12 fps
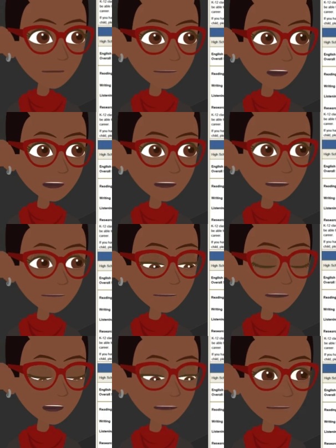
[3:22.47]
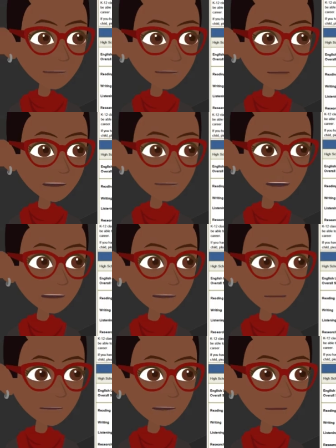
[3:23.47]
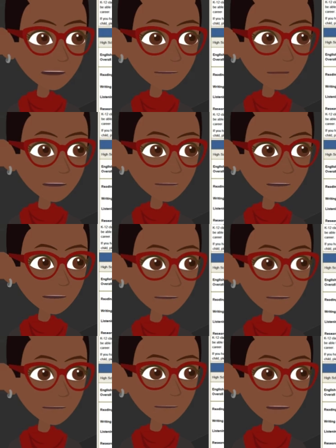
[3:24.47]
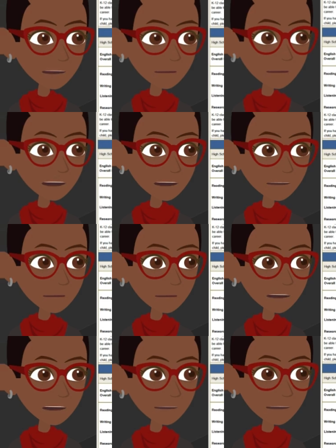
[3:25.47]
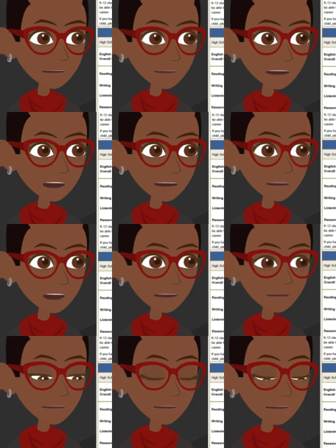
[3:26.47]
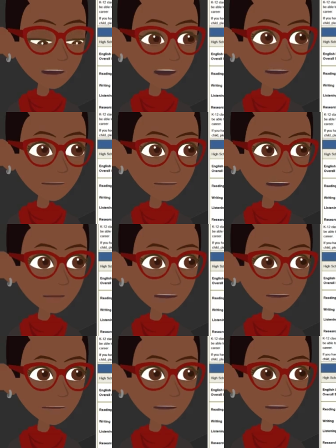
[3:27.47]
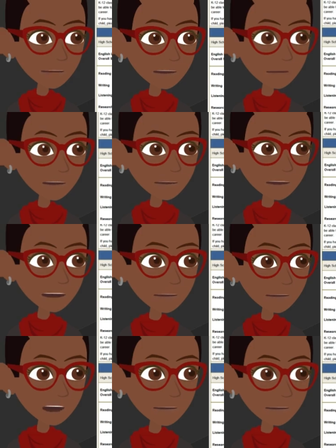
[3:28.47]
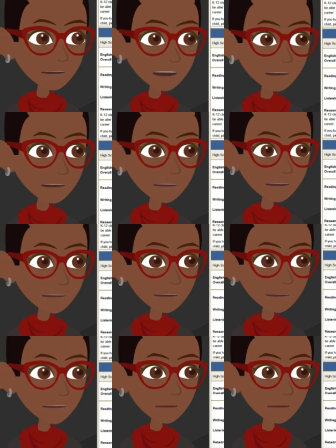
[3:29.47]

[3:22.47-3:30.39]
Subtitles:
it means she didn't complete enough assessment items for the state to make a claim about her performance level in that particular subscore area.